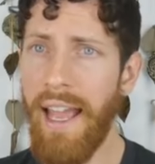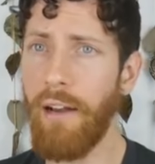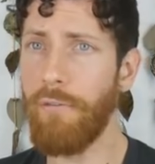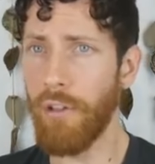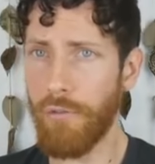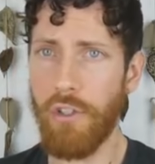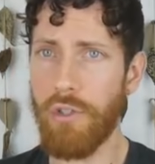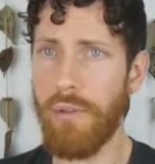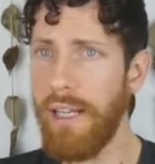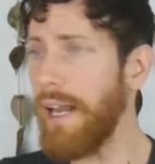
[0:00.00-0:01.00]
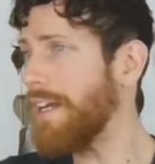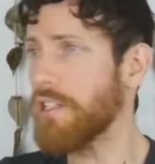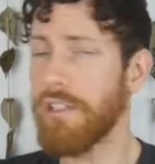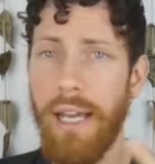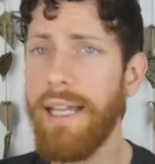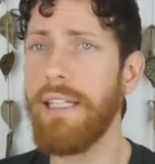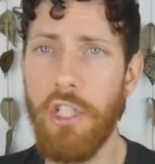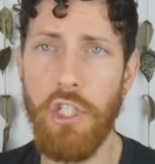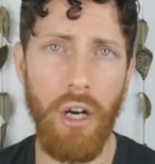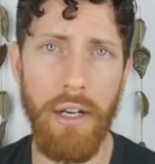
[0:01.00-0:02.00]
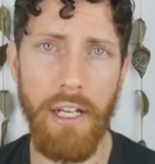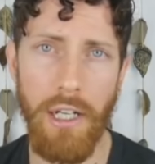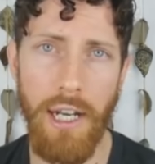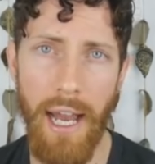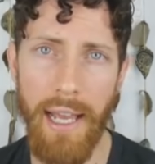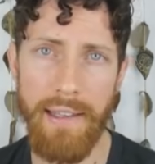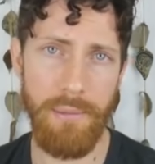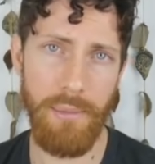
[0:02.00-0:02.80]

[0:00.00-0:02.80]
and feel free to eat a slightly junkier diet in the